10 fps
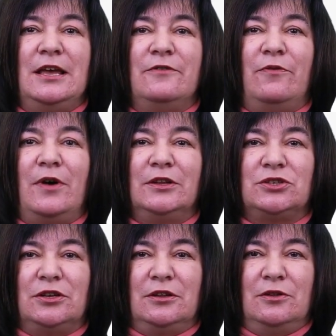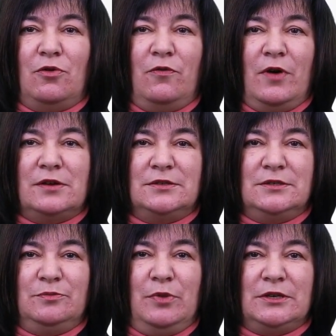if functioning of other
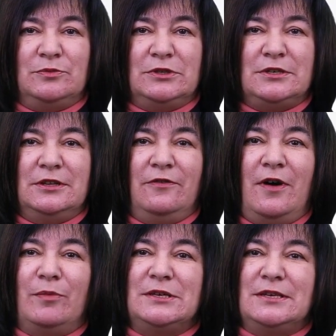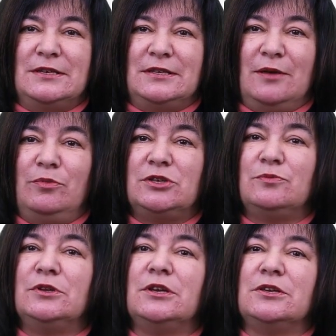department in pharmacy
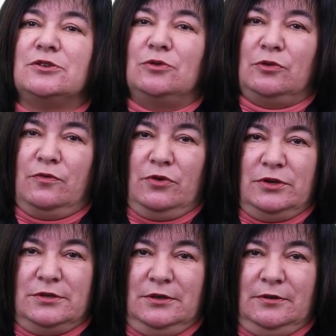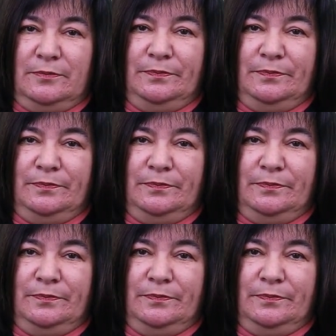establishment is not foreseen.